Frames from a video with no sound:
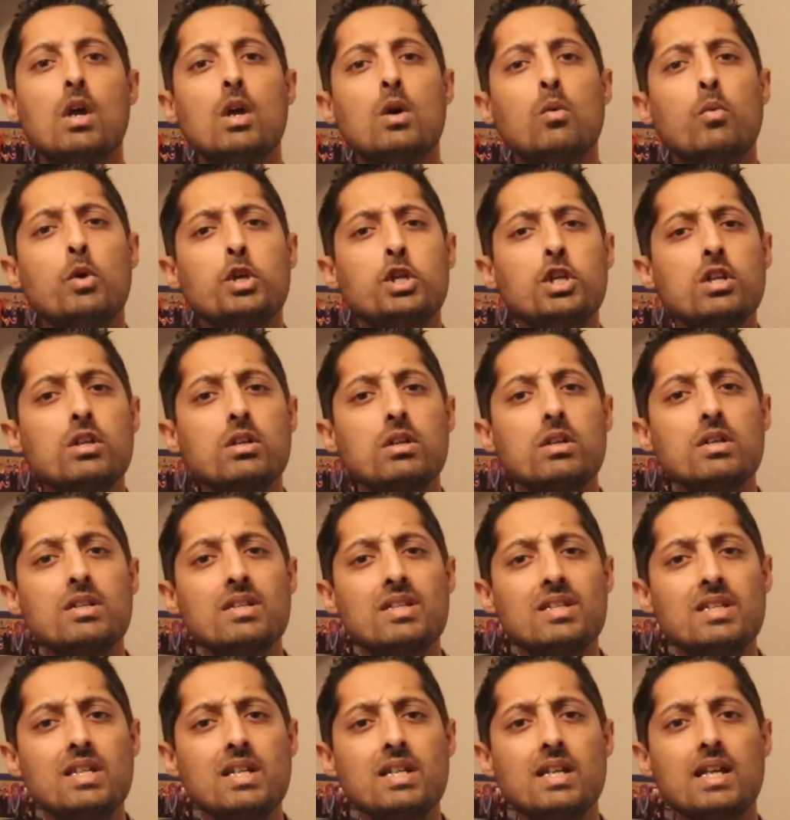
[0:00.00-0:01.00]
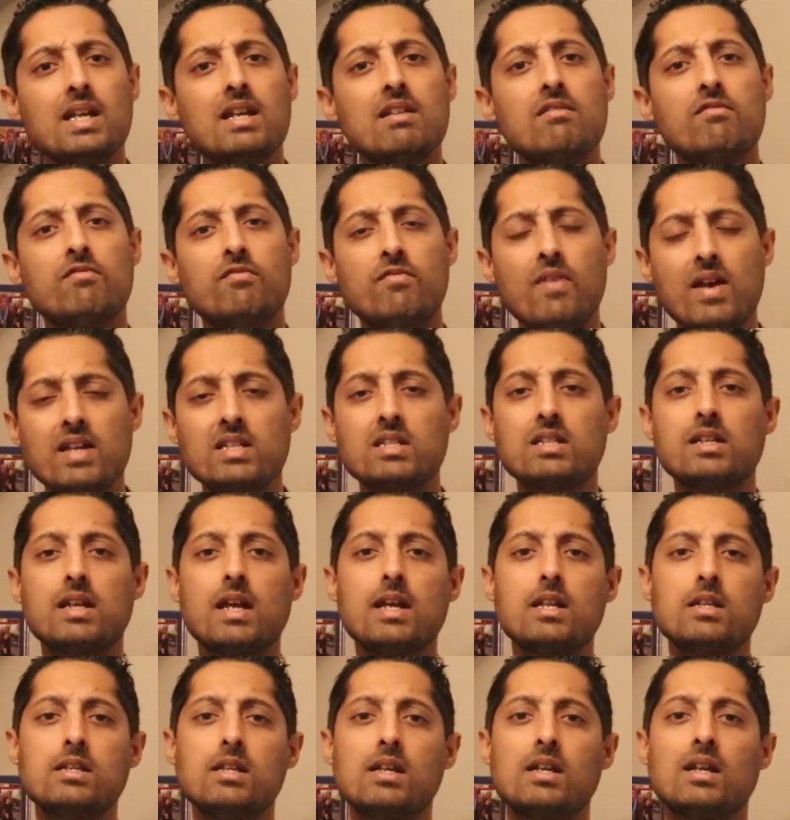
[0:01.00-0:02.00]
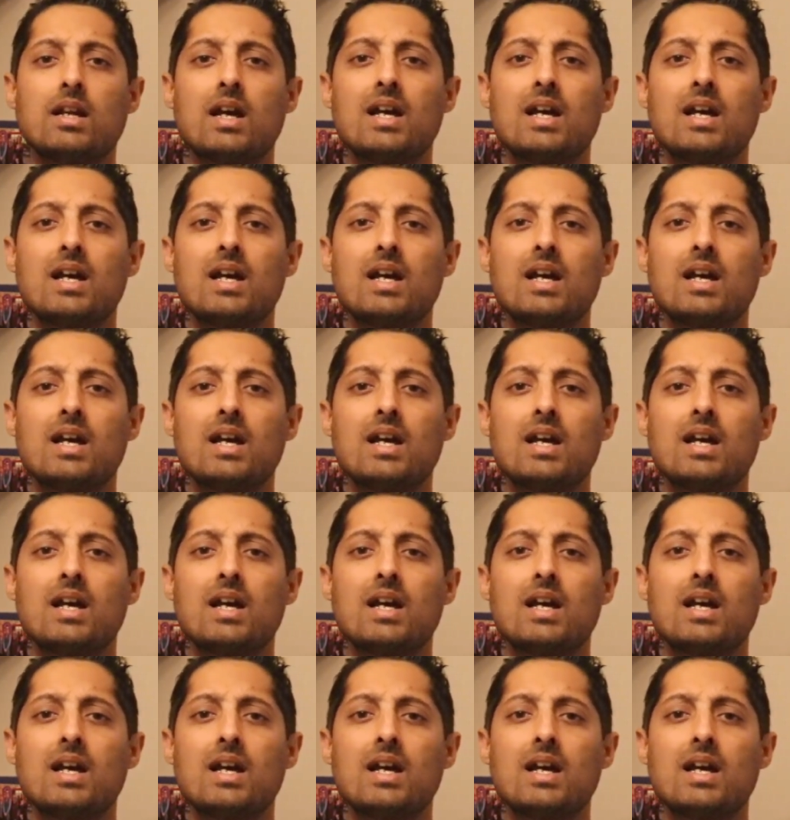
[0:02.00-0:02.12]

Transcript: We should consider investigating